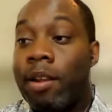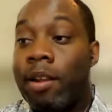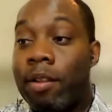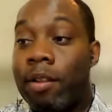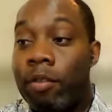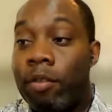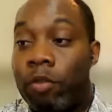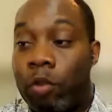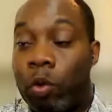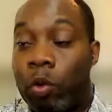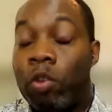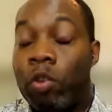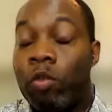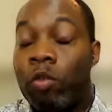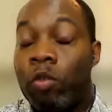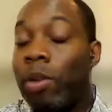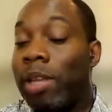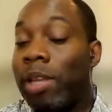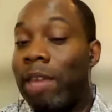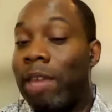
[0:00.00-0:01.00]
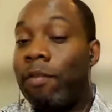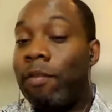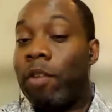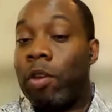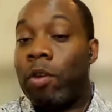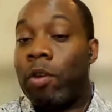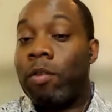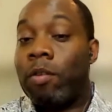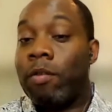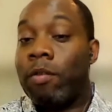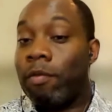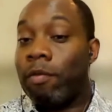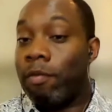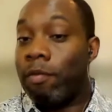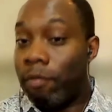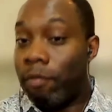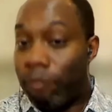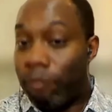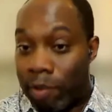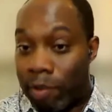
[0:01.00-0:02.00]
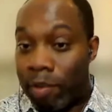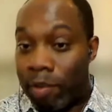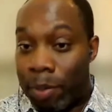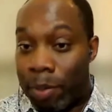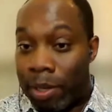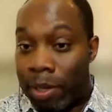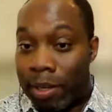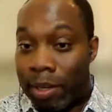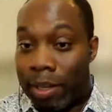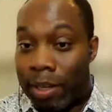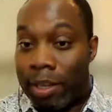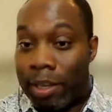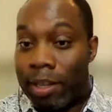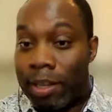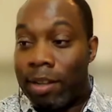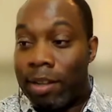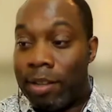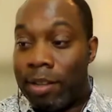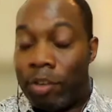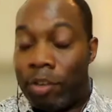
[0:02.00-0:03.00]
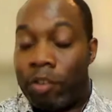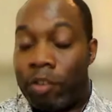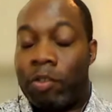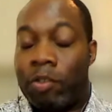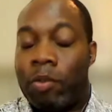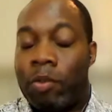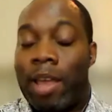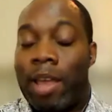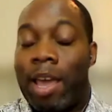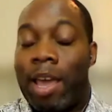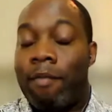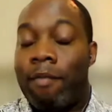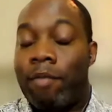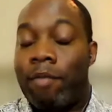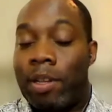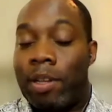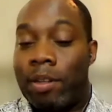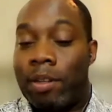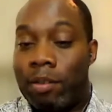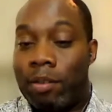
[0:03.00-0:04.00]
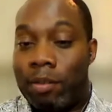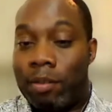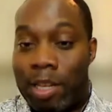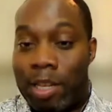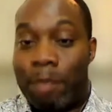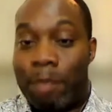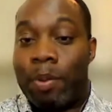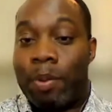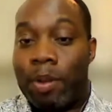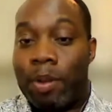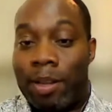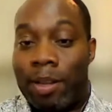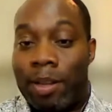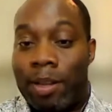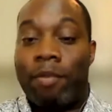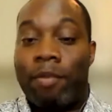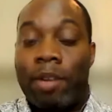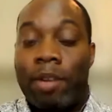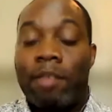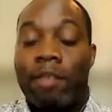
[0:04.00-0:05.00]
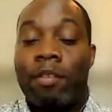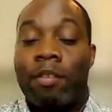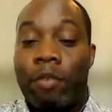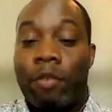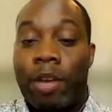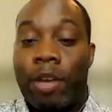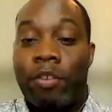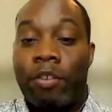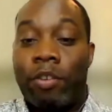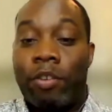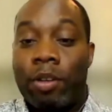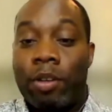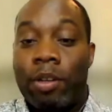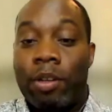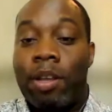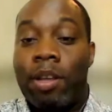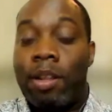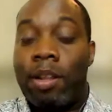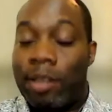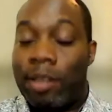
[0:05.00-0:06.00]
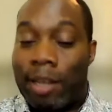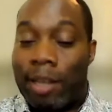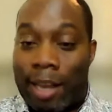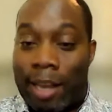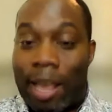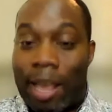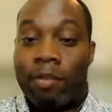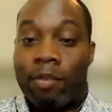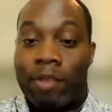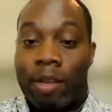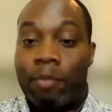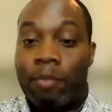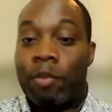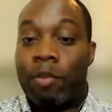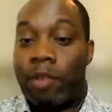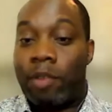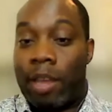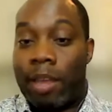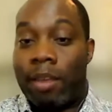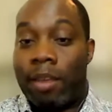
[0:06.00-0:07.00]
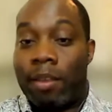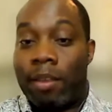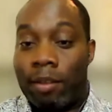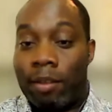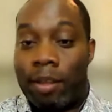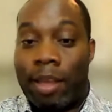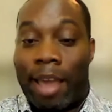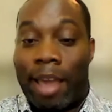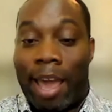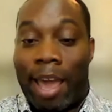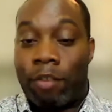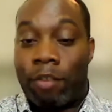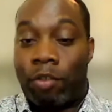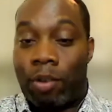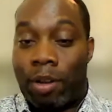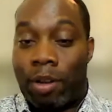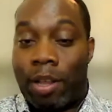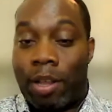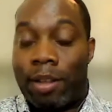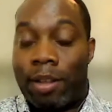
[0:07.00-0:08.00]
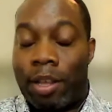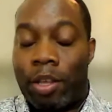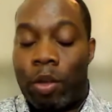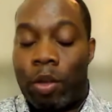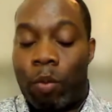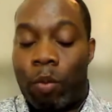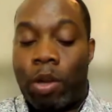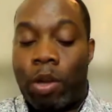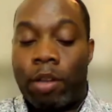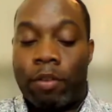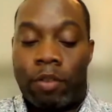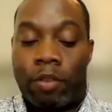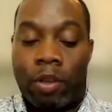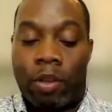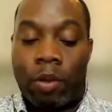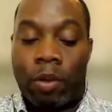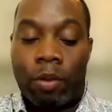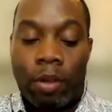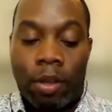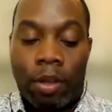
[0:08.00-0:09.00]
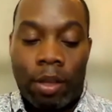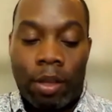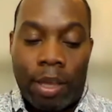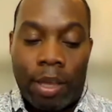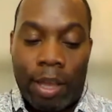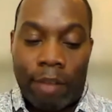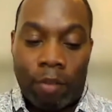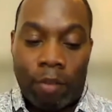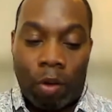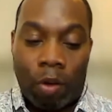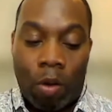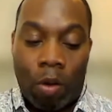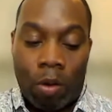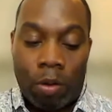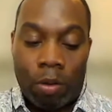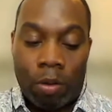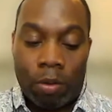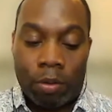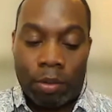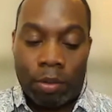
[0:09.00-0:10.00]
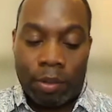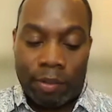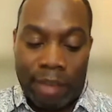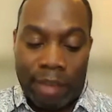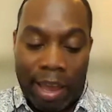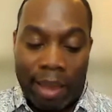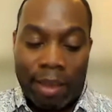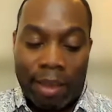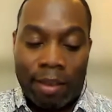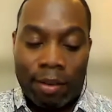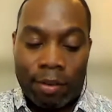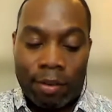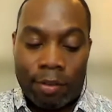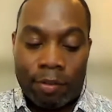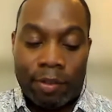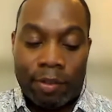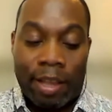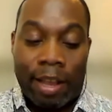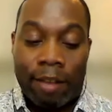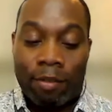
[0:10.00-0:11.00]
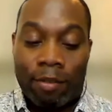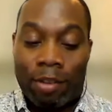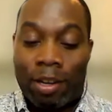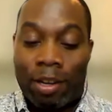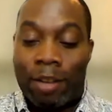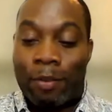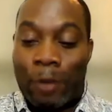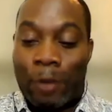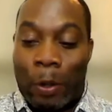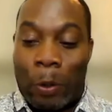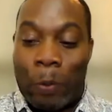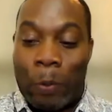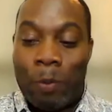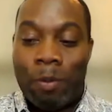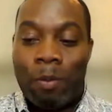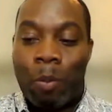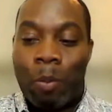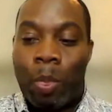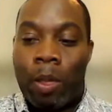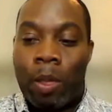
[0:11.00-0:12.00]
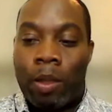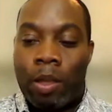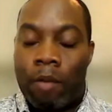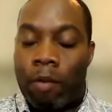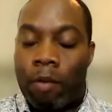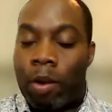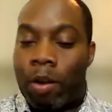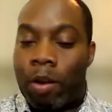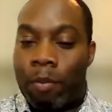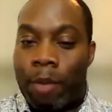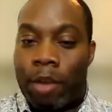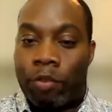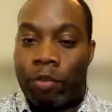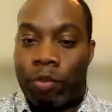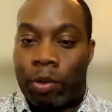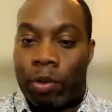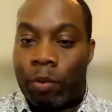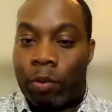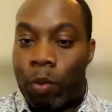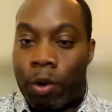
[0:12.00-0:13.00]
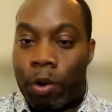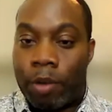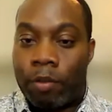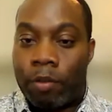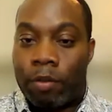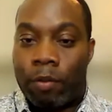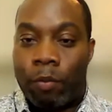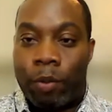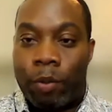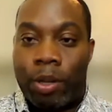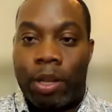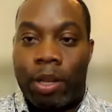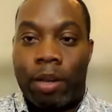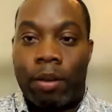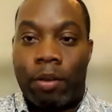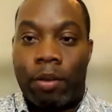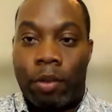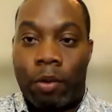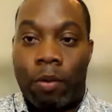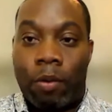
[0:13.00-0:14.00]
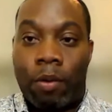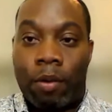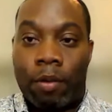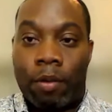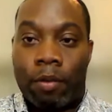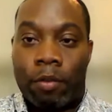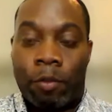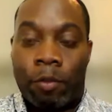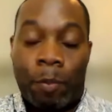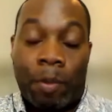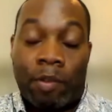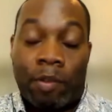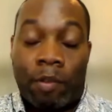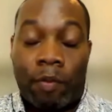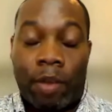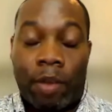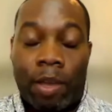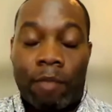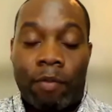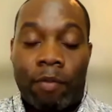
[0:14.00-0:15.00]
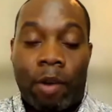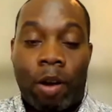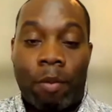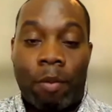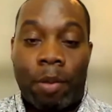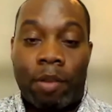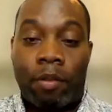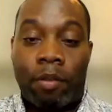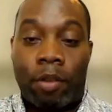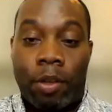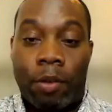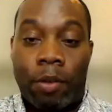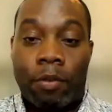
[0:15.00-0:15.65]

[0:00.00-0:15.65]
tools will give you visibility, they just don't have the deep level integration that allows them to take the action that you want. So it's all, the tech stands on its own. You've got to make sure it works within your specific environments and use